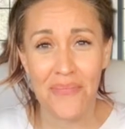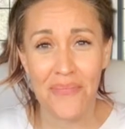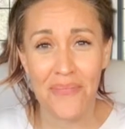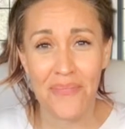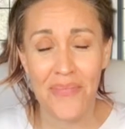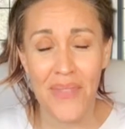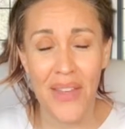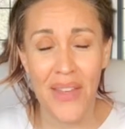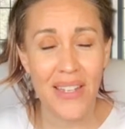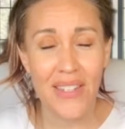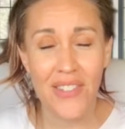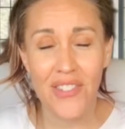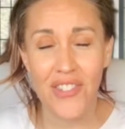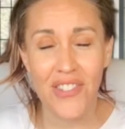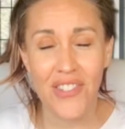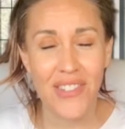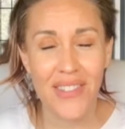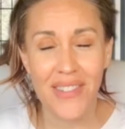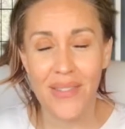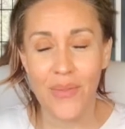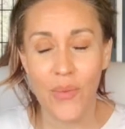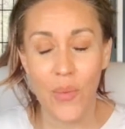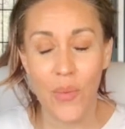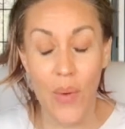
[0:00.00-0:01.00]
And it's
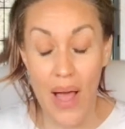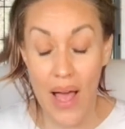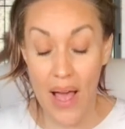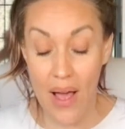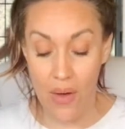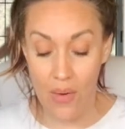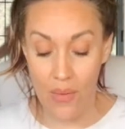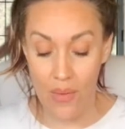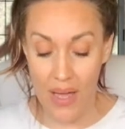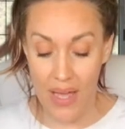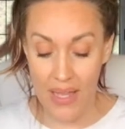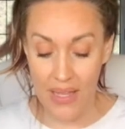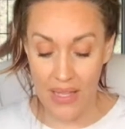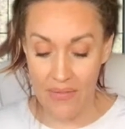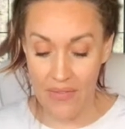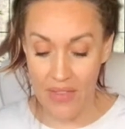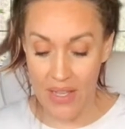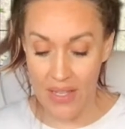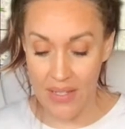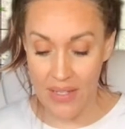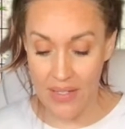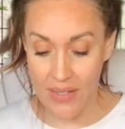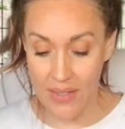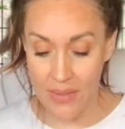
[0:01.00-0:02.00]
just, wow, I love
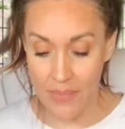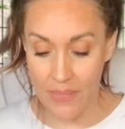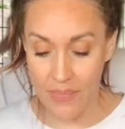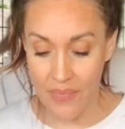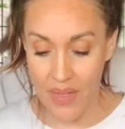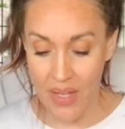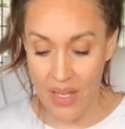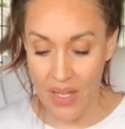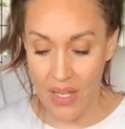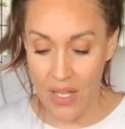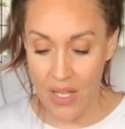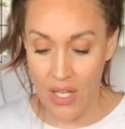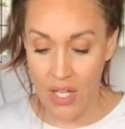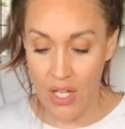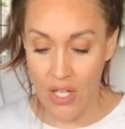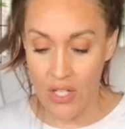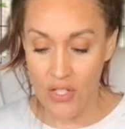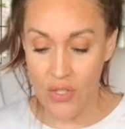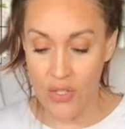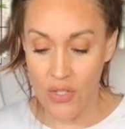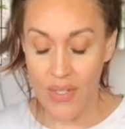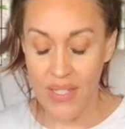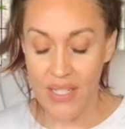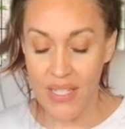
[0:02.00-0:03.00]
this.
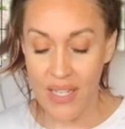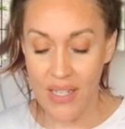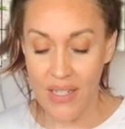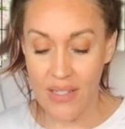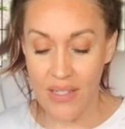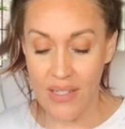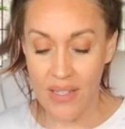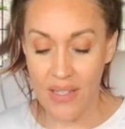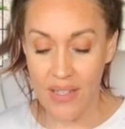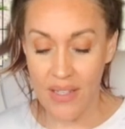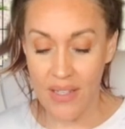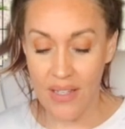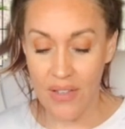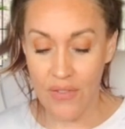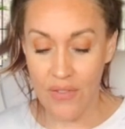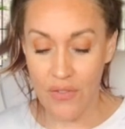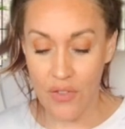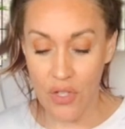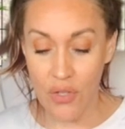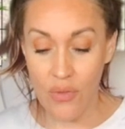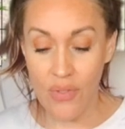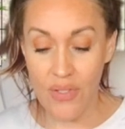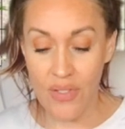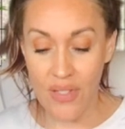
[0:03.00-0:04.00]
So it says, if
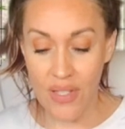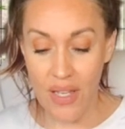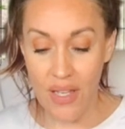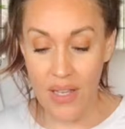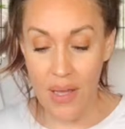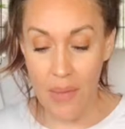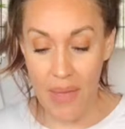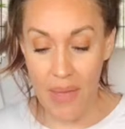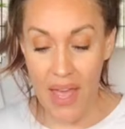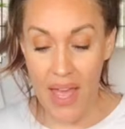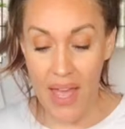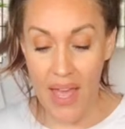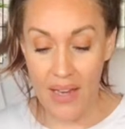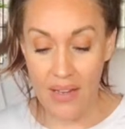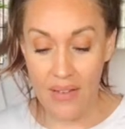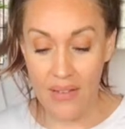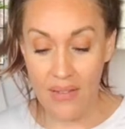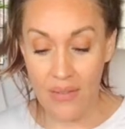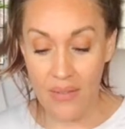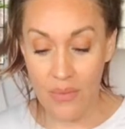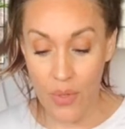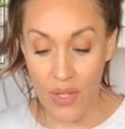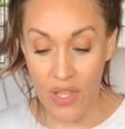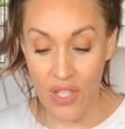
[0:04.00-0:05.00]
you see a
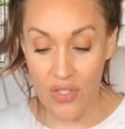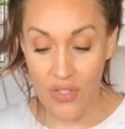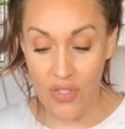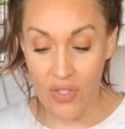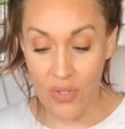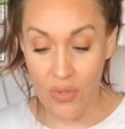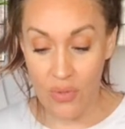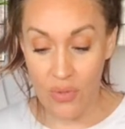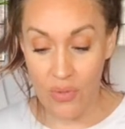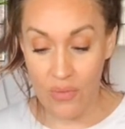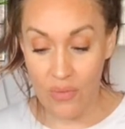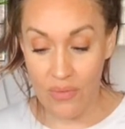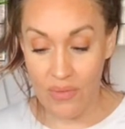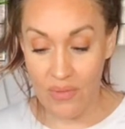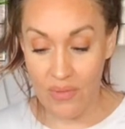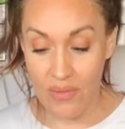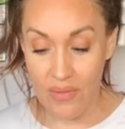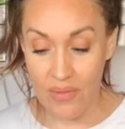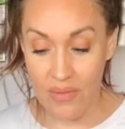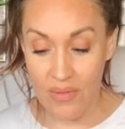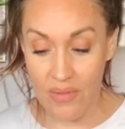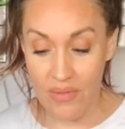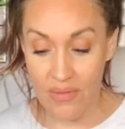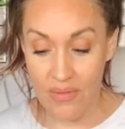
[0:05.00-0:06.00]
man with a suit
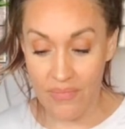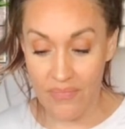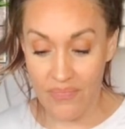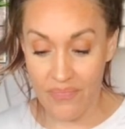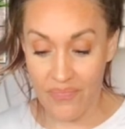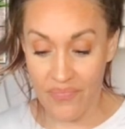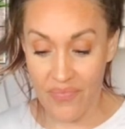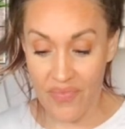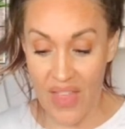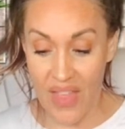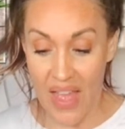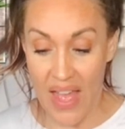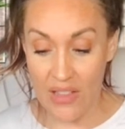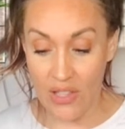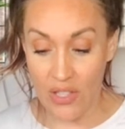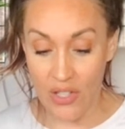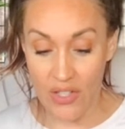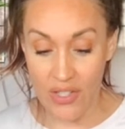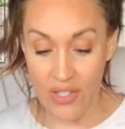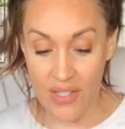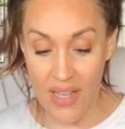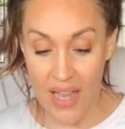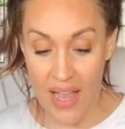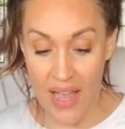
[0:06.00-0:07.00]
that
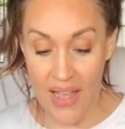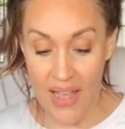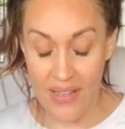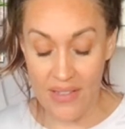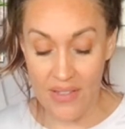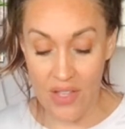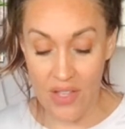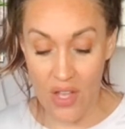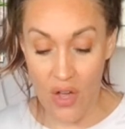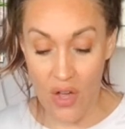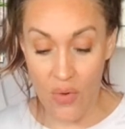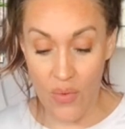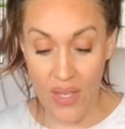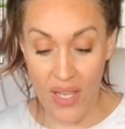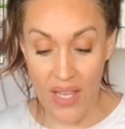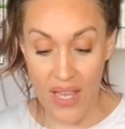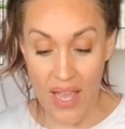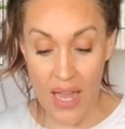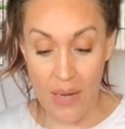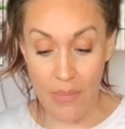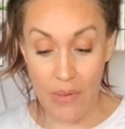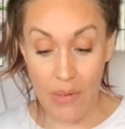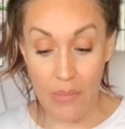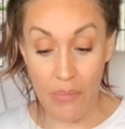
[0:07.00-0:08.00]
looks as though he
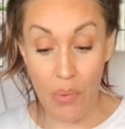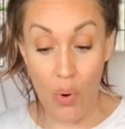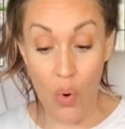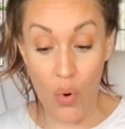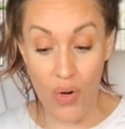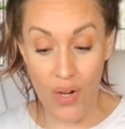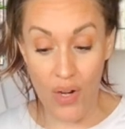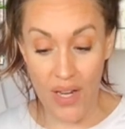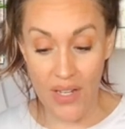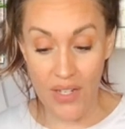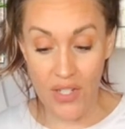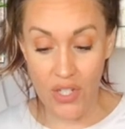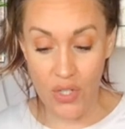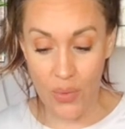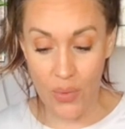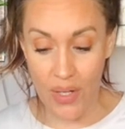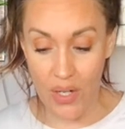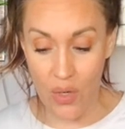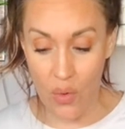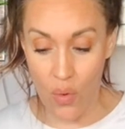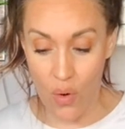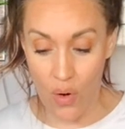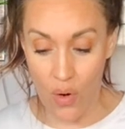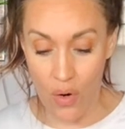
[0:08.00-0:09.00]
had been poured into it,
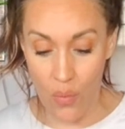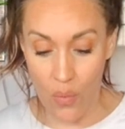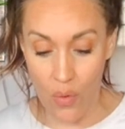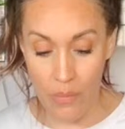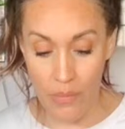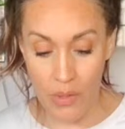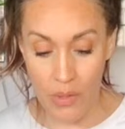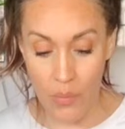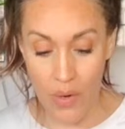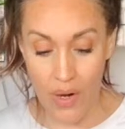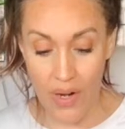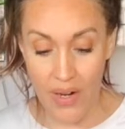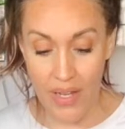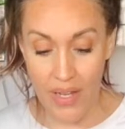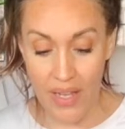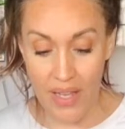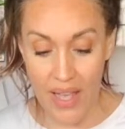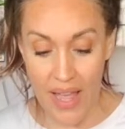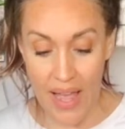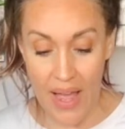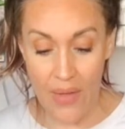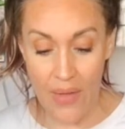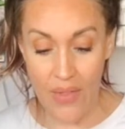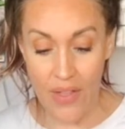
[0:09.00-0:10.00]
or a woman wearing a
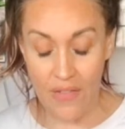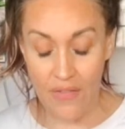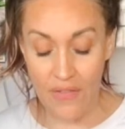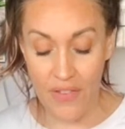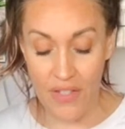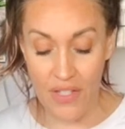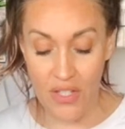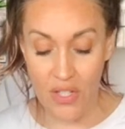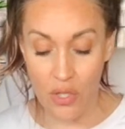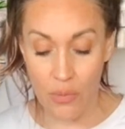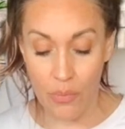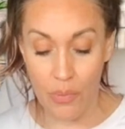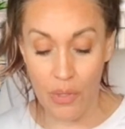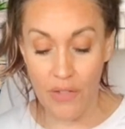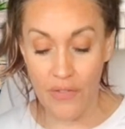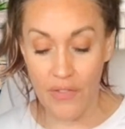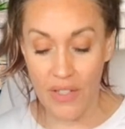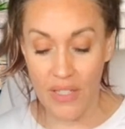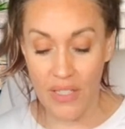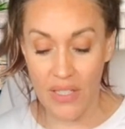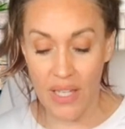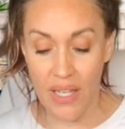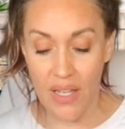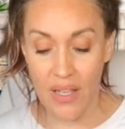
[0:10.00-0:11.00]
gown that fits her
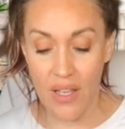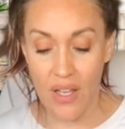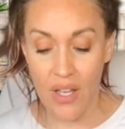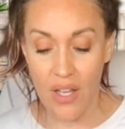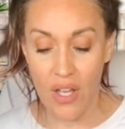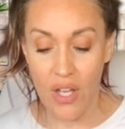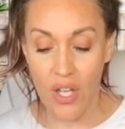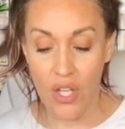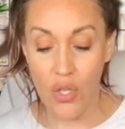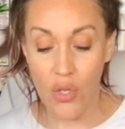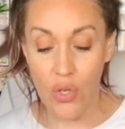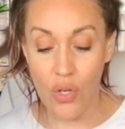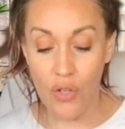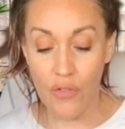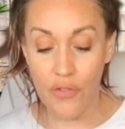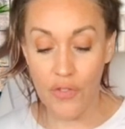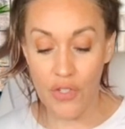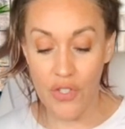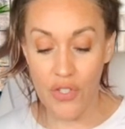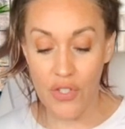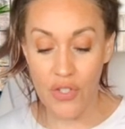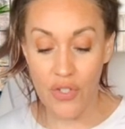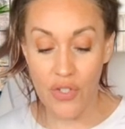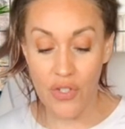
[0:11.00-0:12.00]
perfectly, you know for
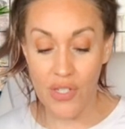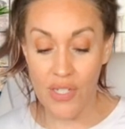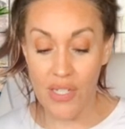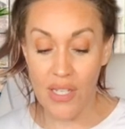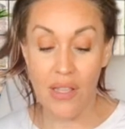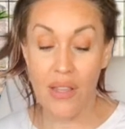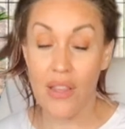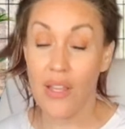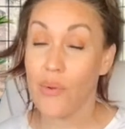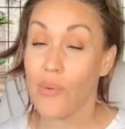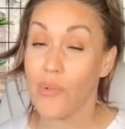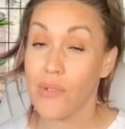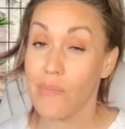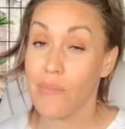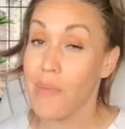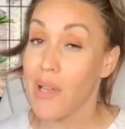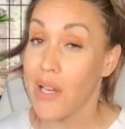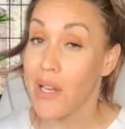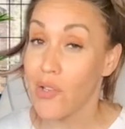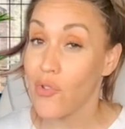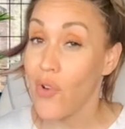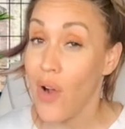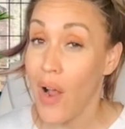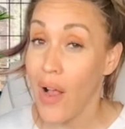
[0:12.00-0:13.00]
certainty that there was
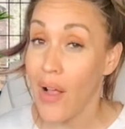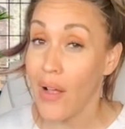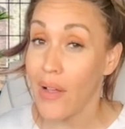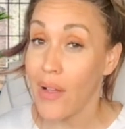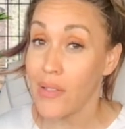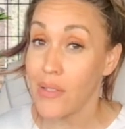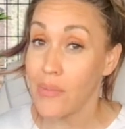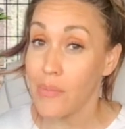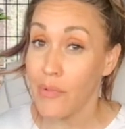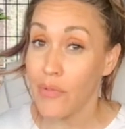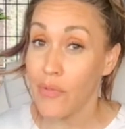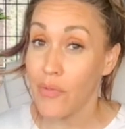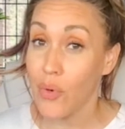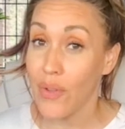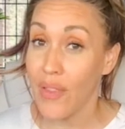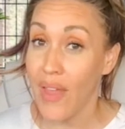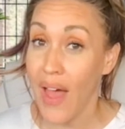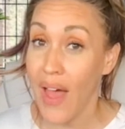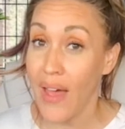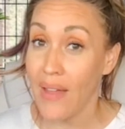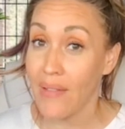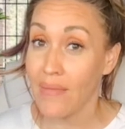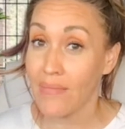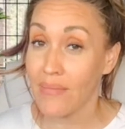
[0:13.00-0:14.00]
many try-ons before
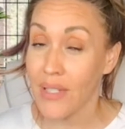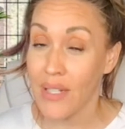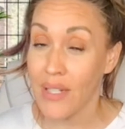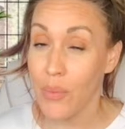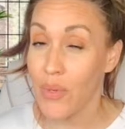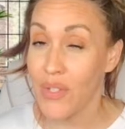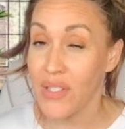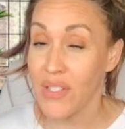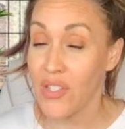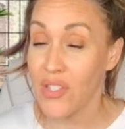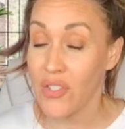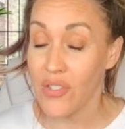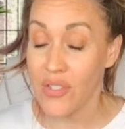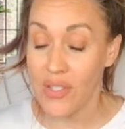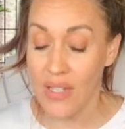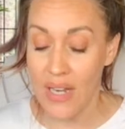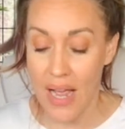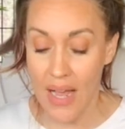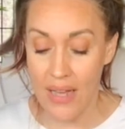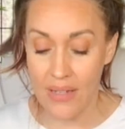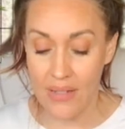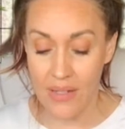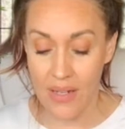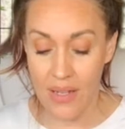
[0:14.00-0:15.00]
that. It wasn't just an
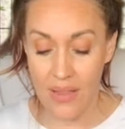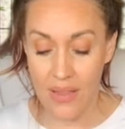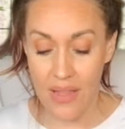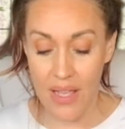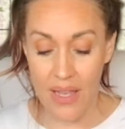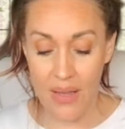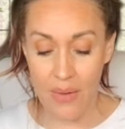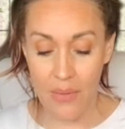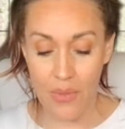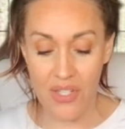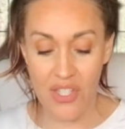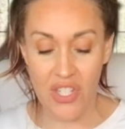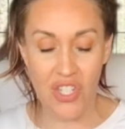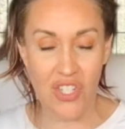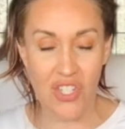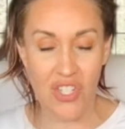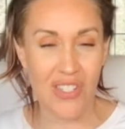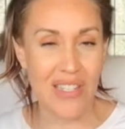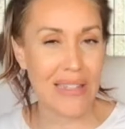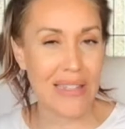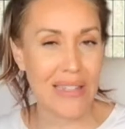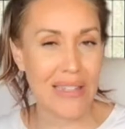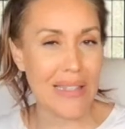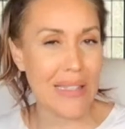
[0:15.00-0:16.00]
accident. It wasn't just
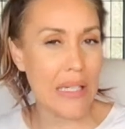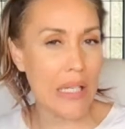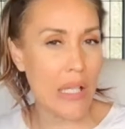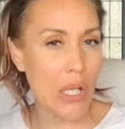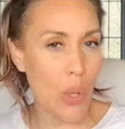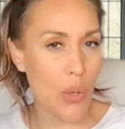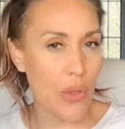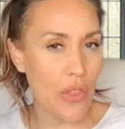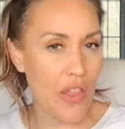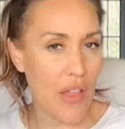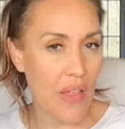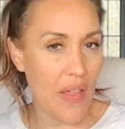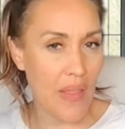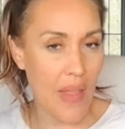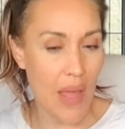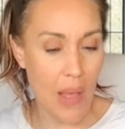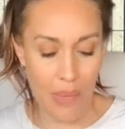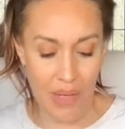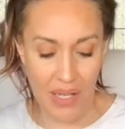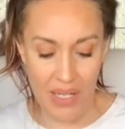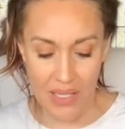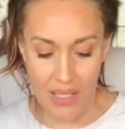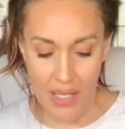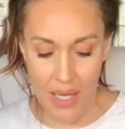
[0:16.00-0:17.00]
a little old thing they
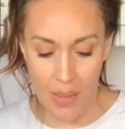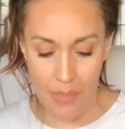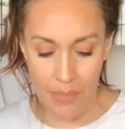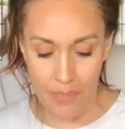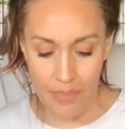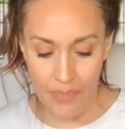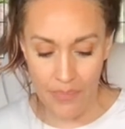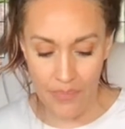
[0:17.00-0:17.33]
picked up.